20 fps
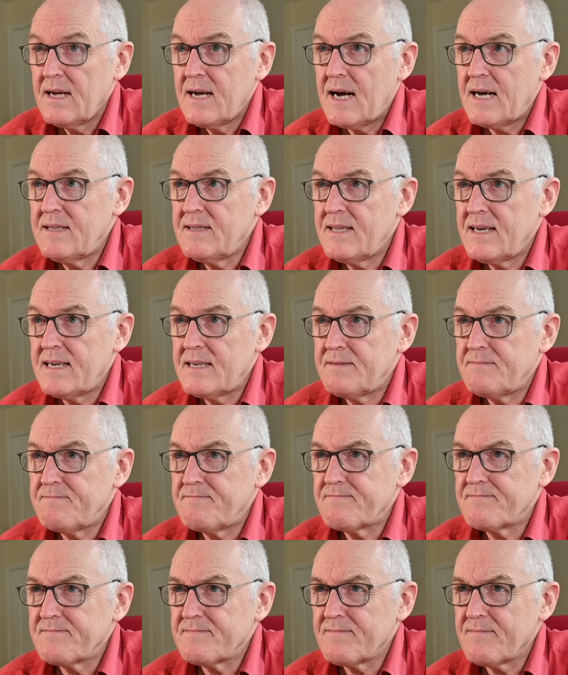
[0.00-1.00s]
And then
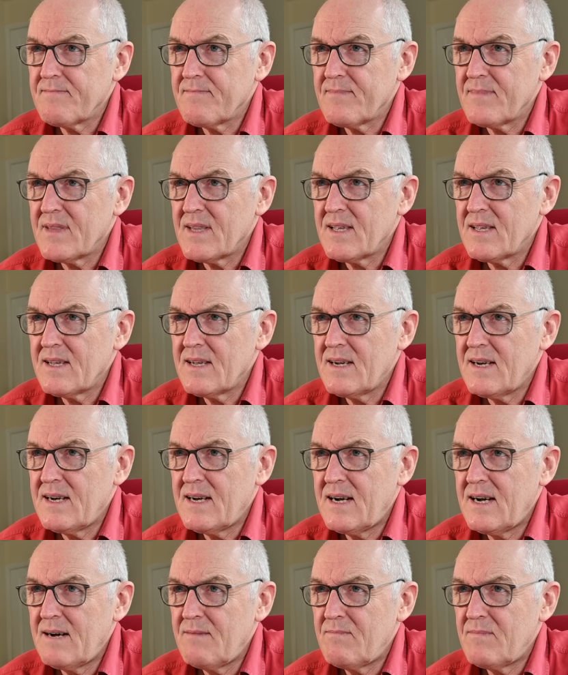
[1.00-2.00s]

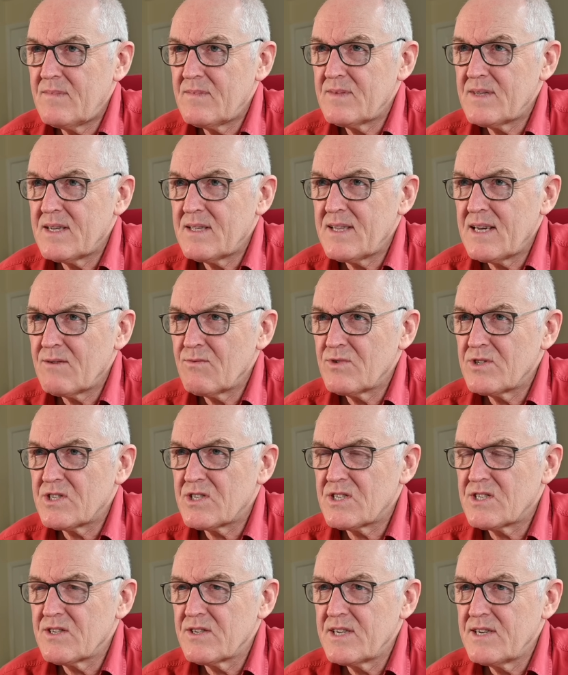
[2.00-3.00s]
um, that was
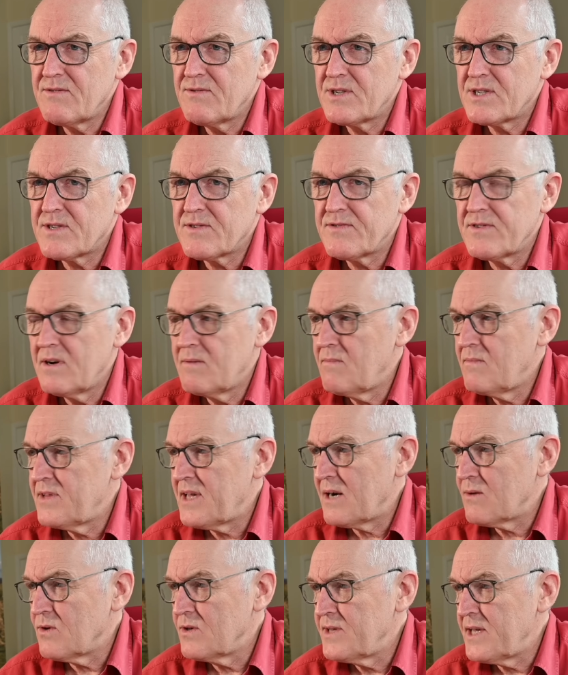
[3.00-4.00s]
study was from
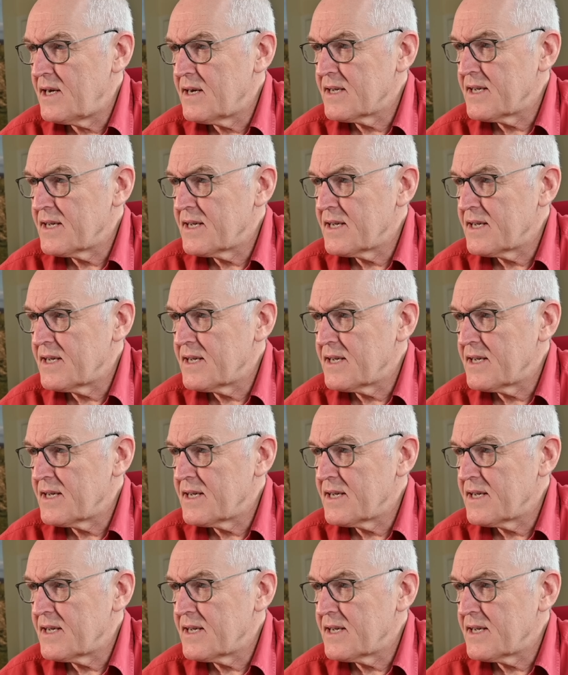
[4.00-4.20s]
that one there